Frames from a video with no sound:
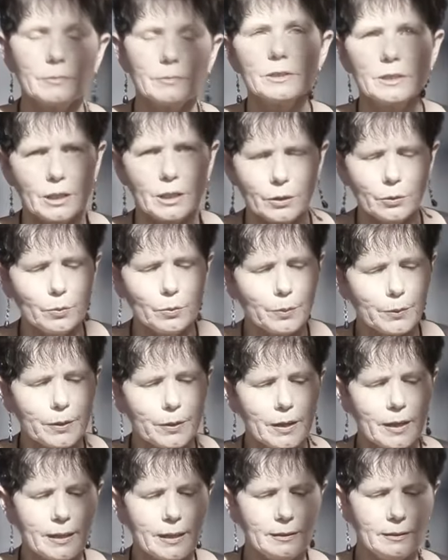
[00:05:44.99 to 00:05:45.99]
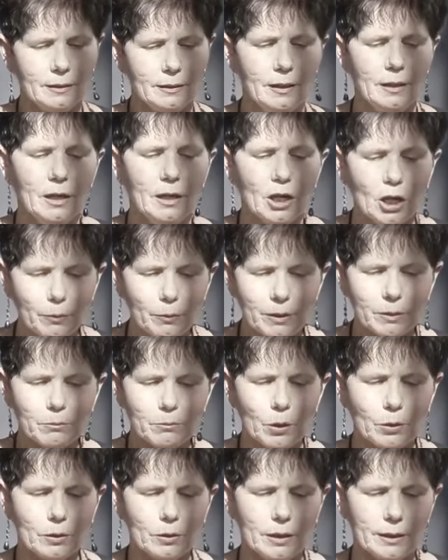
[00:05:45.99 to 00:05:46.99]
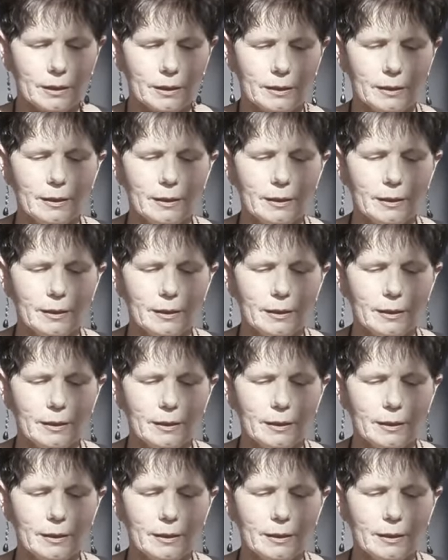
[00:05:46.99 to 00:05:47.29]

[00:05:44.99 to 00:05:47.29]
Taku Parai, Helmut Modlik,